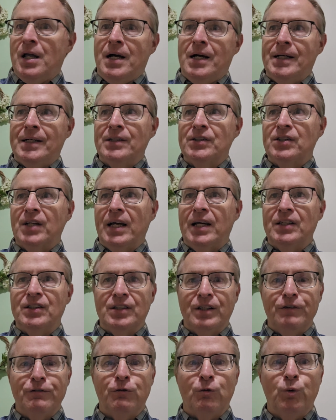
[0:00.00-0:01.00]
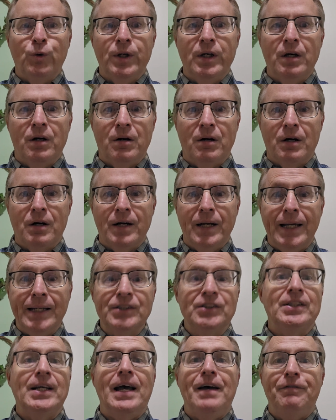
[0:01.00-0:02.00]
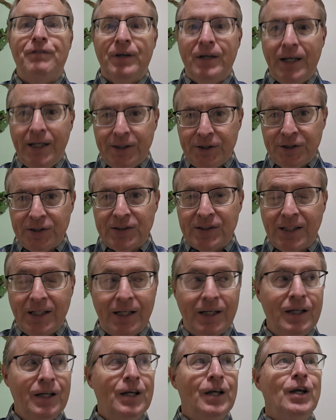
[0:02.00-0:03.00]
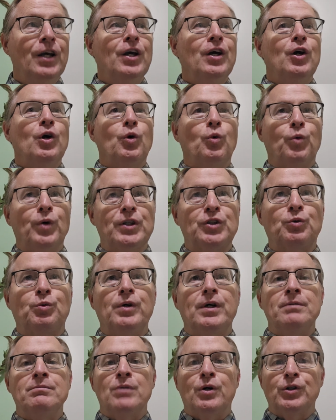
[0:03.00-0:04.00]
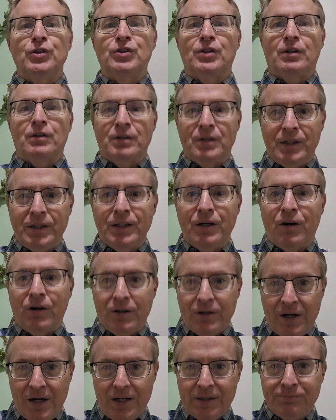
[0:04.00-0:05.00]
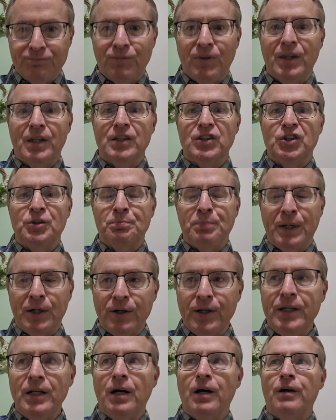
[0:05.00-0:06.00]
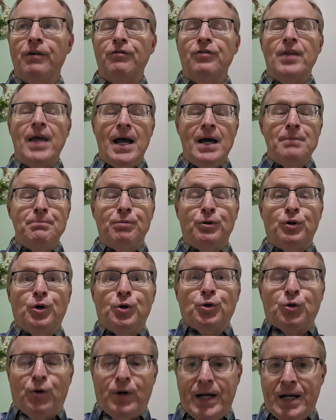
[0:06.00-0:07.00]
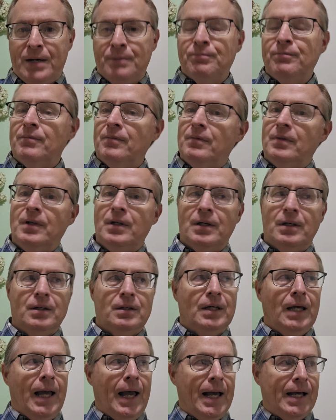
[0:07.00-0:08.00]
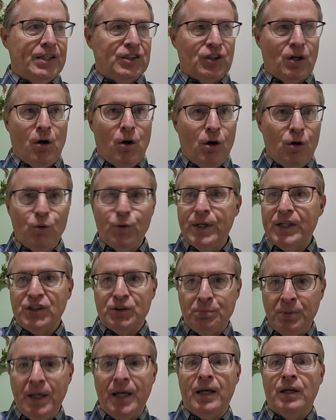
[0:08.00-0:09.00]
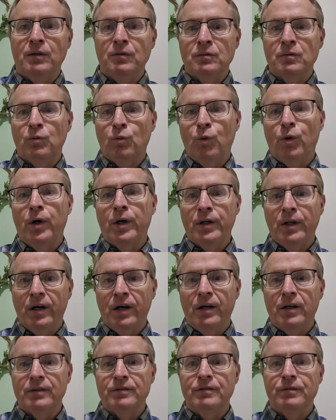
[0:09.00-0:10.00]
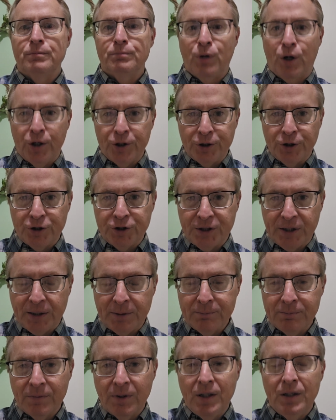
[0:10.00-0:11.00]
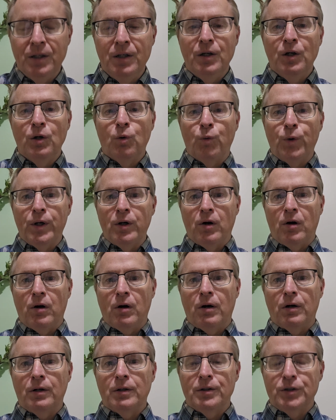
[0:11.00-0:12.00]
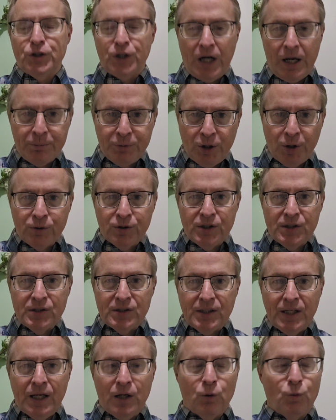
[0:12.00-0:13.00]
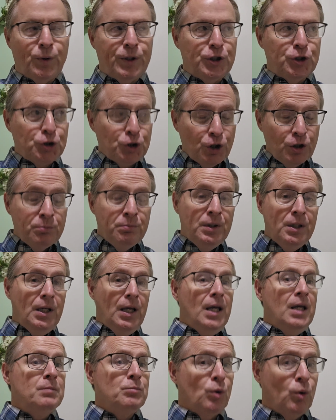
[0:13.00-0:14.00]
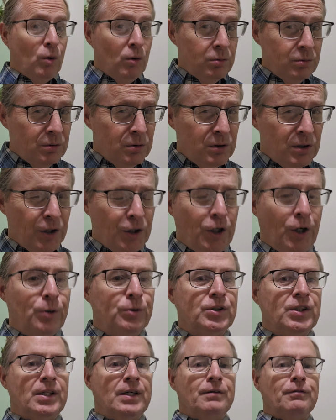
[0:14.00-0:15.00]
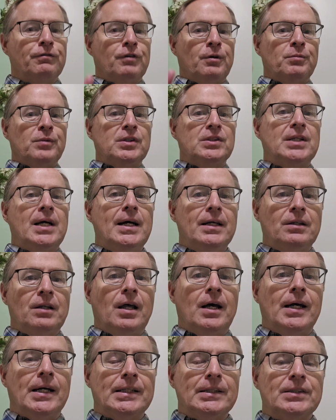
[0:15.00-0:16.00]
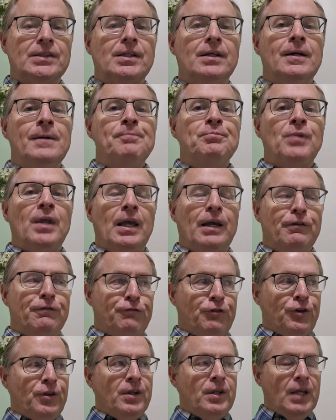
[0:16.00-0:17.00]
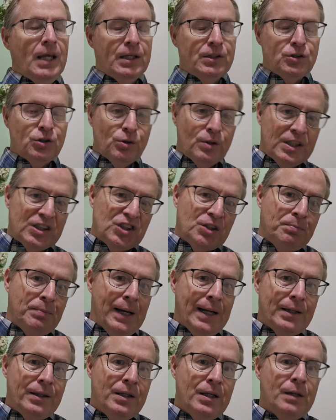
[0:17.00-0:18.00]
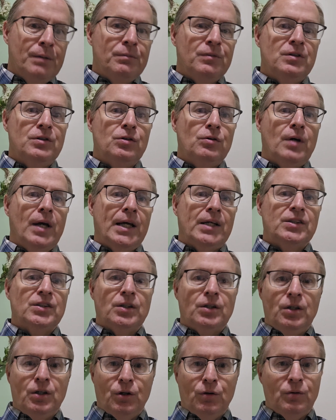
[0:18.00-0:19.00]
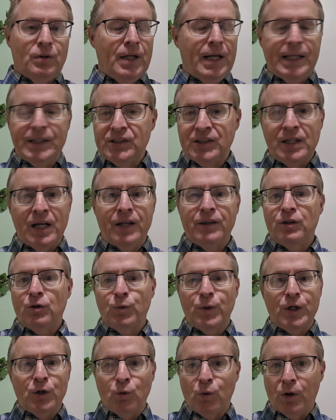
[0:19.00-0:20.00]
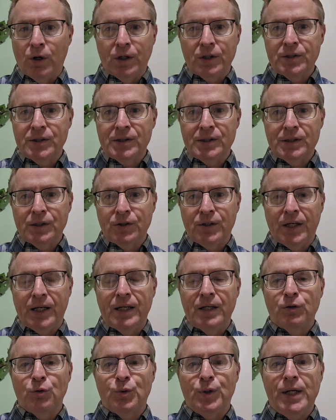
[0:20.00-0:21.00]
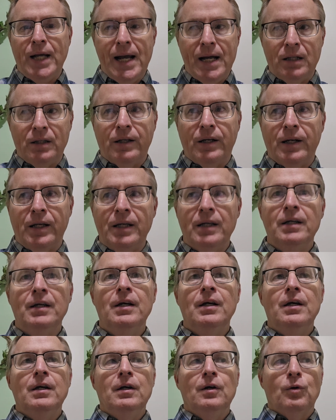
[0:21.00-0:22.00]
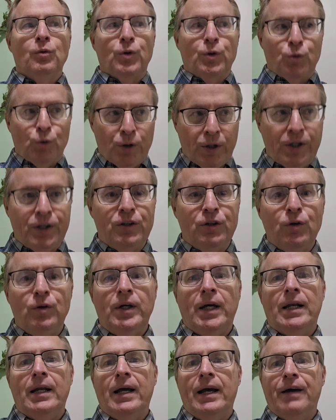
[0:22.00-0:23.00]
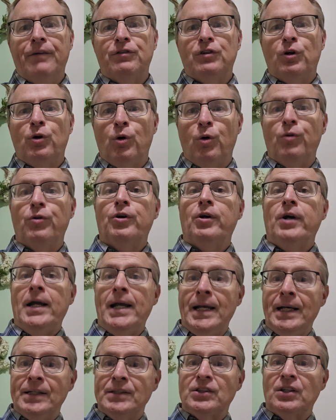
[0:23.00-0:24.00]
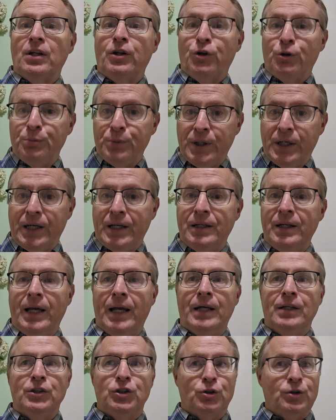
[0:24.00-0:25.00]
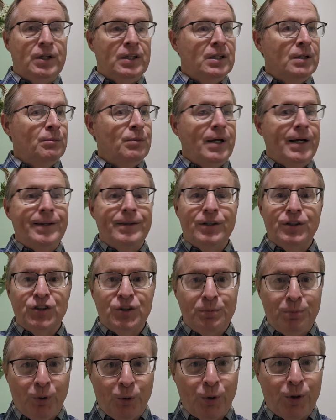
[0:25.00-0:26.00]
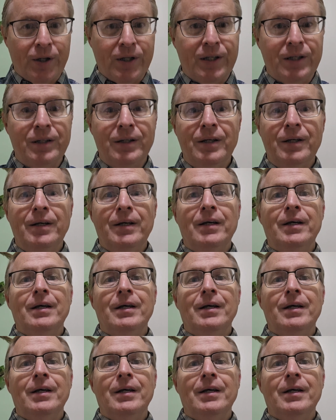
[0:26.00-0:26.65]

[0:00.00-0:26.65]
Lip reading: lines as if we are a staffing agency, which we most certainly are not. The spirit of that program has always been one of partnership. We are job coaches, and we should be able to coach them from the sidelines and to expect them to execute. It's not the way it works. Okay, in reality, we really do kind of have to hold their hands a little bit and treat them like they're supported